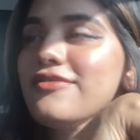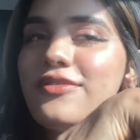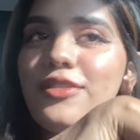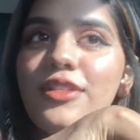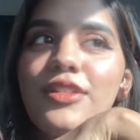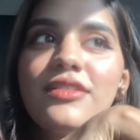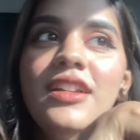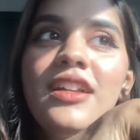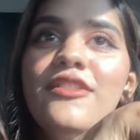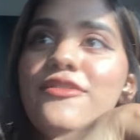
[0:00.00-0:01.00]
for
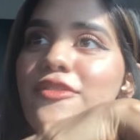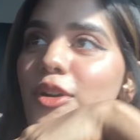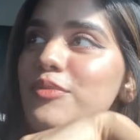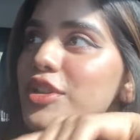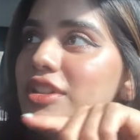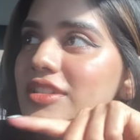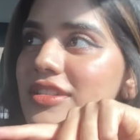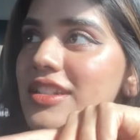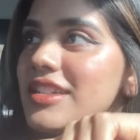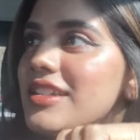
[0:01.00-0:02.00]
from
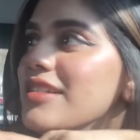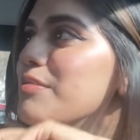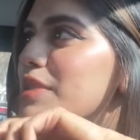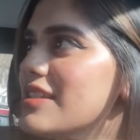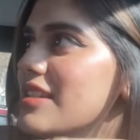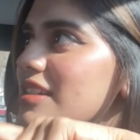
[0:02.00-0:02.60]
330 BC.